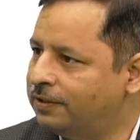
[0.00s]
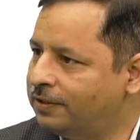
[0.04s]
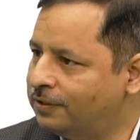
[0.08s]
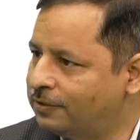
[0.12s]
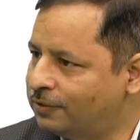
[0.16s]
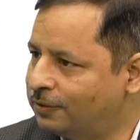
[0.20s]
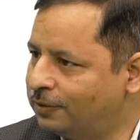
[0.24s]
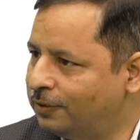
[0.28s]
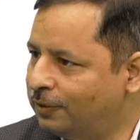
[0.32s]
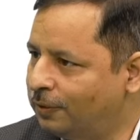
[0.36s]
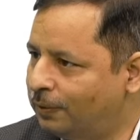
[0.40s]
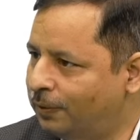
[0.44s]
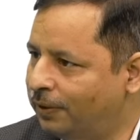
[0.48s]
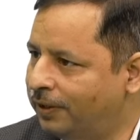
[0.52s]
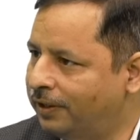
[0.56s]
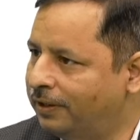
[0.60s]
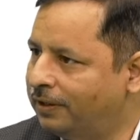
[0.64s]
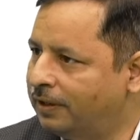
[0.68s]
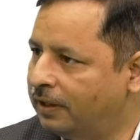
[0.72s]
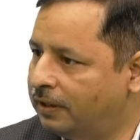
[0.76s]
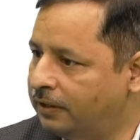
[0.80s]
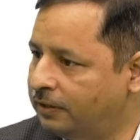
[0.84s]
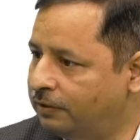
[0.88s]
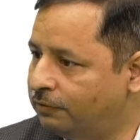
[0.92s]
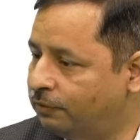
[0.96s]
is growing
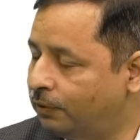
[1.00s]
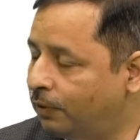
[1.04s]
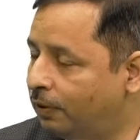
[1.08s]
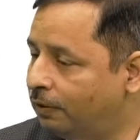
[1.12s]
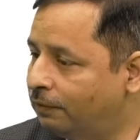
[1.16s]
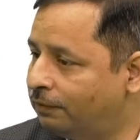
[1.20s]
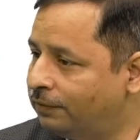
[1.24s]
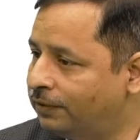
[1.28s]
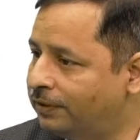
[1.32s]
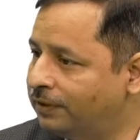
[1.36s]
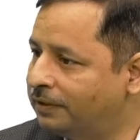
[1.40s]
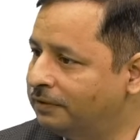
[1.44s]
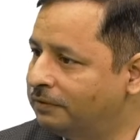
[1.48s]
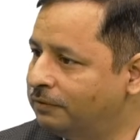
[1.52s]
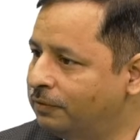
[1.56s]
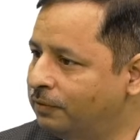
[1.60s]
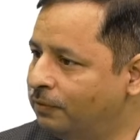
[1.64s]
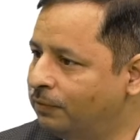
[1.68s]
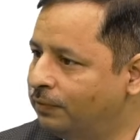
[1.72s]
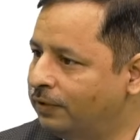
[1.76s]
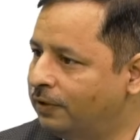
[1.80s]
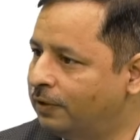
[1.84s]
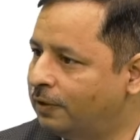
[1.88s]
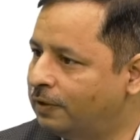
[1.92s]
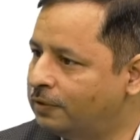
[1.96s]
and evolving,
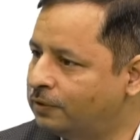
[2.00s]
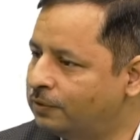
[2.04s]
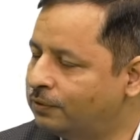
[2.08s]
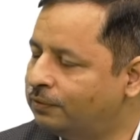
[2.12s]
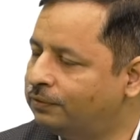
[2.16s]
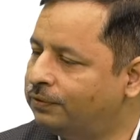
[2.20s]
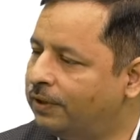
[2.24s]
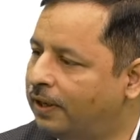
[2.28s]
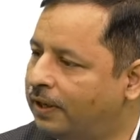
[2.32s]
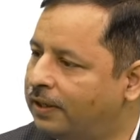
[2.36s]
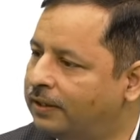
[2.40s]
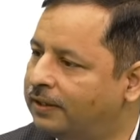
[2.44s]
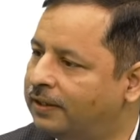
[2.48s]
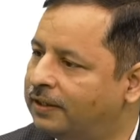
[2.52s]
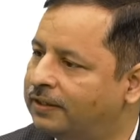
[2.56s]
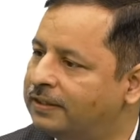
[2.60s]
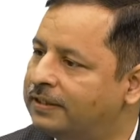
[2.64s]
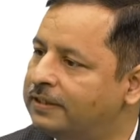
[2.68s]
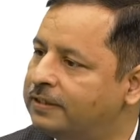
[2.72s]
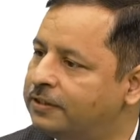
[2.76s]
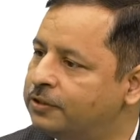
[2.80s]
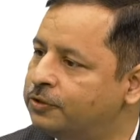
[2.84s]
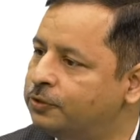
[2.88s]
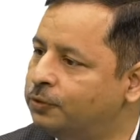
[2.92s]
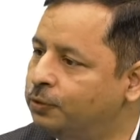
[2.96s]
we also find that
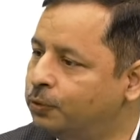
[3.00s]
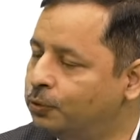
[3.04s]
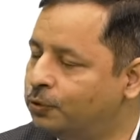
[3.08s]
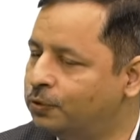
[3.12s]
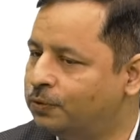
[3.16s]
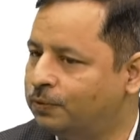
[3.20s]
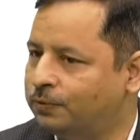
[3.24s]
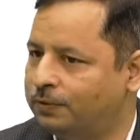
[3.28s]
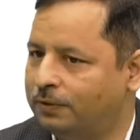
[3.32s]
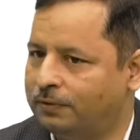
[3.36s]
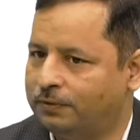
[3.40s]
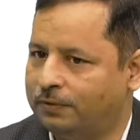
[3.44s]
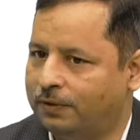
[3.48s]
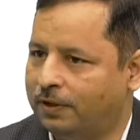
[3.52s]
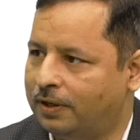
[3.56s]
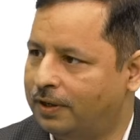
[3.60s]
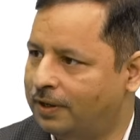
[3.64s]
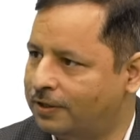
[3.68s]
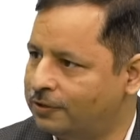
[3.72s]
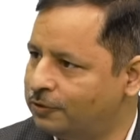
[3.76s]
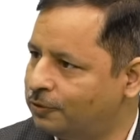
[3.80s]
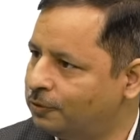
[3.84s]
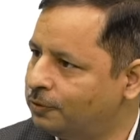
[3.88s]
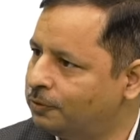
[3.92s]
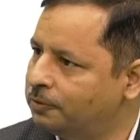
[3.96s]
it is useful for
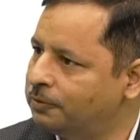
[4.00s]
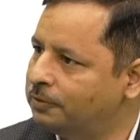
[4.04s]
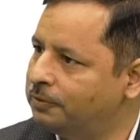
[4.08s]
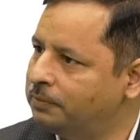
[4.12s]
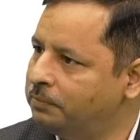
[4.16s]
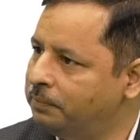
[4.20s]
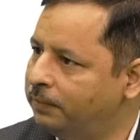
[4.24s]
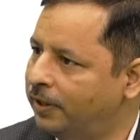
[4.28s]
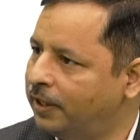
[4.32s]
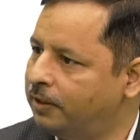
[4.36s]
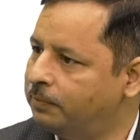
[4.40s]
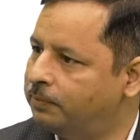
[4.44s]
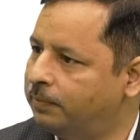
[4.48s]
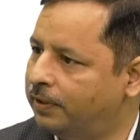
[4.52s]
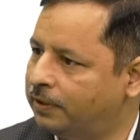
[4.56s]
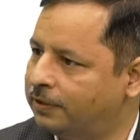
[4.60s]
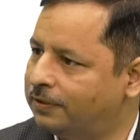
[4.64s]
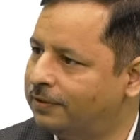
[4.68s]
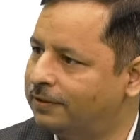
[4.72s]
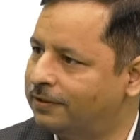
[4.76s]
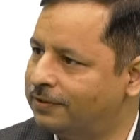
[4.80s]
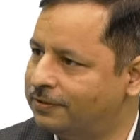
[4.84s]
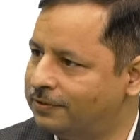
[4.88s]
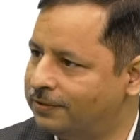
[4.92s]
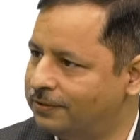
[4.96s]
us to make better
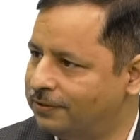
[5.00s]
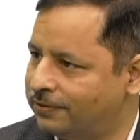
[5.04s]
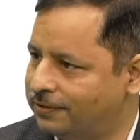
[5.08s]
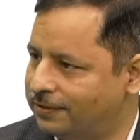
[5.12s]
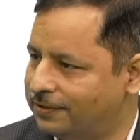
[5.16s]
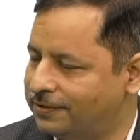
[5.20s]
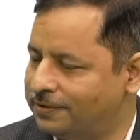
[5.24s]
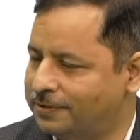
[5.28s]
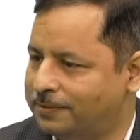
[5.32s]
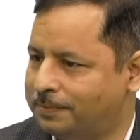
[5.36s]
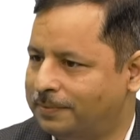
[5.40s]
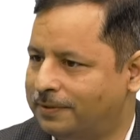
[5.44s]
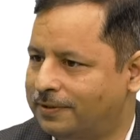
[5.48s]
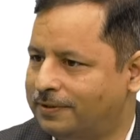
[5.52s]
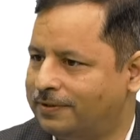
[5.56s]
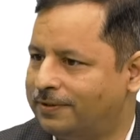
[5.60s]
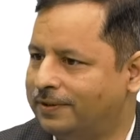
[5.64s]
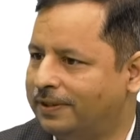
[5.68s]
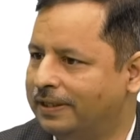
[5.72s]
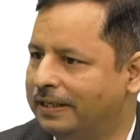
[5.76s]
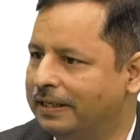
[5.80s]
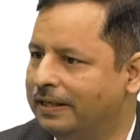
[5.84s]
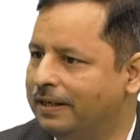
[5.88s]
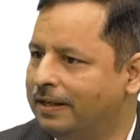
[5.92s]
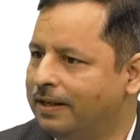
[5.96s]
decisions per
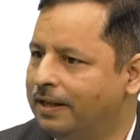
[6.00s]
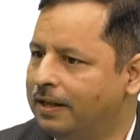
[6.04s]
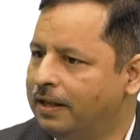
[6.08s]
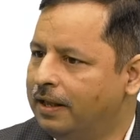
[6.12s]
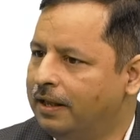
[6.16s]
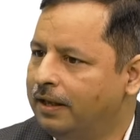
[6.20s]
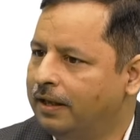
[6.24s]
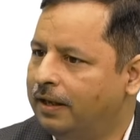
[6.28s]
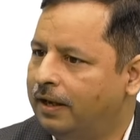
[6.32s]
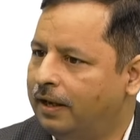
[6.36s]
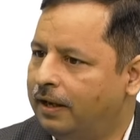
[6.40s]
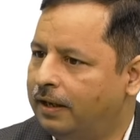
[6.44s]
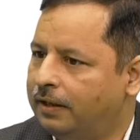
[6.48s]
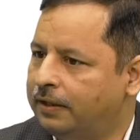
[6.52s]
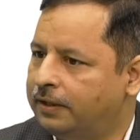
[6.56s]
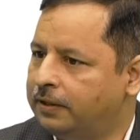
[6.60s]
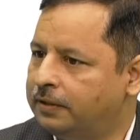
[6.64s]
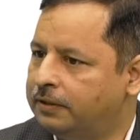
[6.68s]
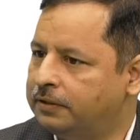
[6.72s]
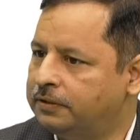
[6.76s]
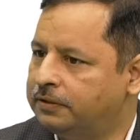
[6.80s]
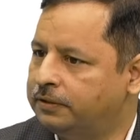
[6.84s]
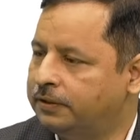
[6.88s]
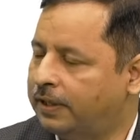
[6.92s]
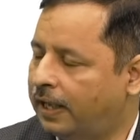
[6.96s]
se. And
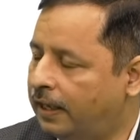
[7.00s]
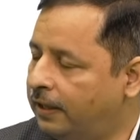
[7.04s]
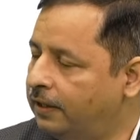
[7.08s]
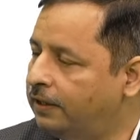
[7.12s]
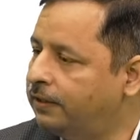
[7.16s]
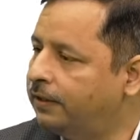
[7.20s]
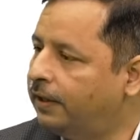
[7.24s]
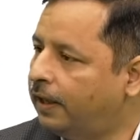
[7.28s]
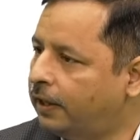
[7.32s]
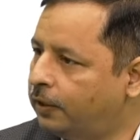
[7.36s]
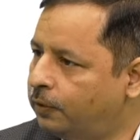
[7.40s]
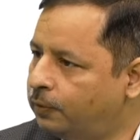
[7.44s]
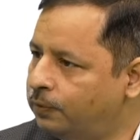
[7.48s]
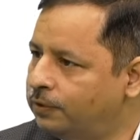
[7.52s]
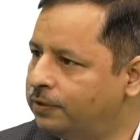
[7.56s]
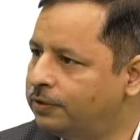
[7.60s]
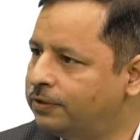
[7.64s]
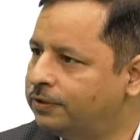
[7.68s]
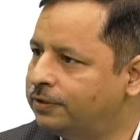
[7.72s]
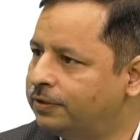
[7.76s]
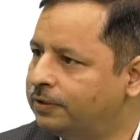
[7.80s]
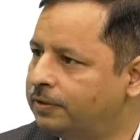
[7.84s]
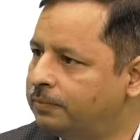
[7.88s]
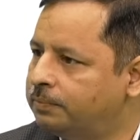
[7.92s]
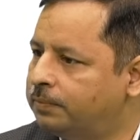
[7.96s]
in talent
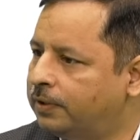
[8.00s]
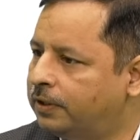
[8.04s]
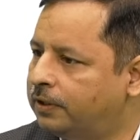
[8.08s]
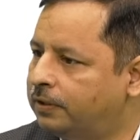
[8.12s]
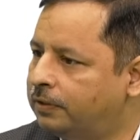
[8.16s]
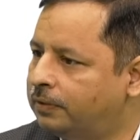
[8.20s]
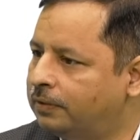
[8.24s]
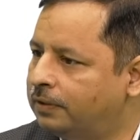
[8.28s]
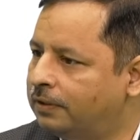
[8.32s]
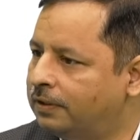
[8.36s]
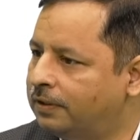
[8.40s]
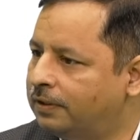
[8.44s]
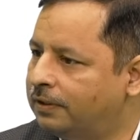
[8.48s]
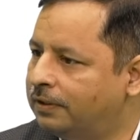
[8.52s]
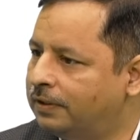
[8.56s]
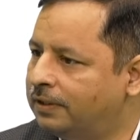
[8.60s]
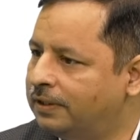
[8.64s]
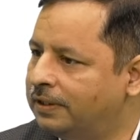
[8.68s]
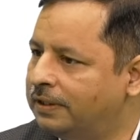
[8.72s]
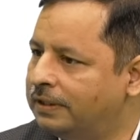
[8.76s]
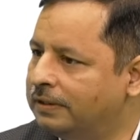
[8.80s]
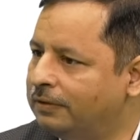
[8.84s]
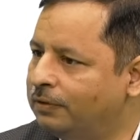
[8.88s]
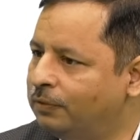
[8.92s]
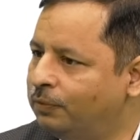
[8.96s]
acquisition
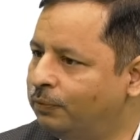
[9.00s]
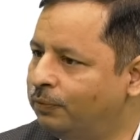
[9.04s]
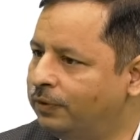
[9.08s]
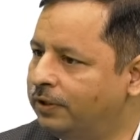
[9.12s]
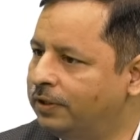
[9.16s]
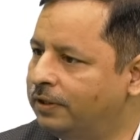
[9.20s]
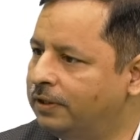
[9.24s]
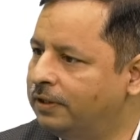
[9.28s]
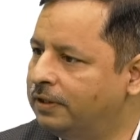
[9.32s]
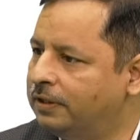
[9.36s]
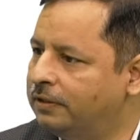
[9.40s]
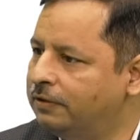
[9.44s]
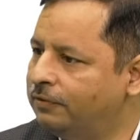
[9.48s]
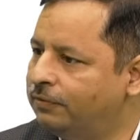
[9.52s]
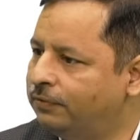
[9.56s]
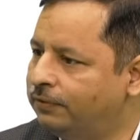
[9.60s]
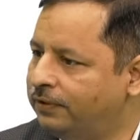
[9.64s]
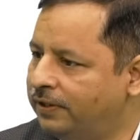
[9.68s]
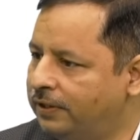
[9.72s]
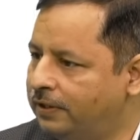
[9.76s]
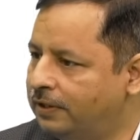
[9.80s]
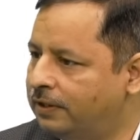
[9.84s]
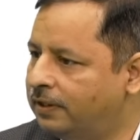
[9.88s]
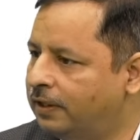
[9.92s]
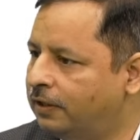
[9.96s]
particularly, we
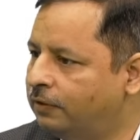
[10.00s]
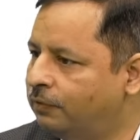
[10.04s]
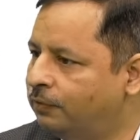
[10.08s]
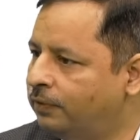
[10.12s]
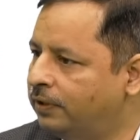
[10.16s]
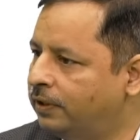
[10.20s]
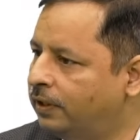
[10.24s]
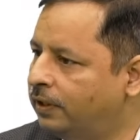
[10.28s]
feel that we